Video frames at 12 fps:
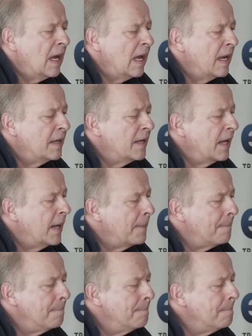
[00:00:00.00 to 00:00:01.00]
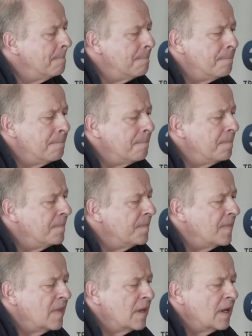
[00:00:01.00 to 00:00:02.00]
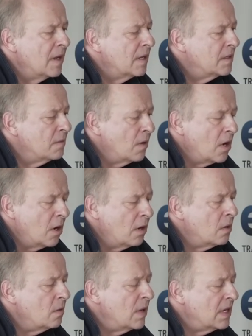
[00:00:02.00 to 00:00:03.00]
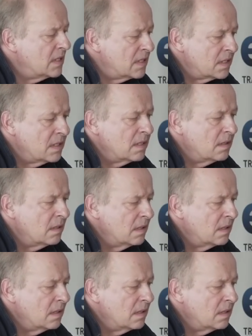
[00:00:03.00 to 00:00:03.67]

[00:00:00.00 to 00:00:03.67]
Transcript: And uh, mm, it always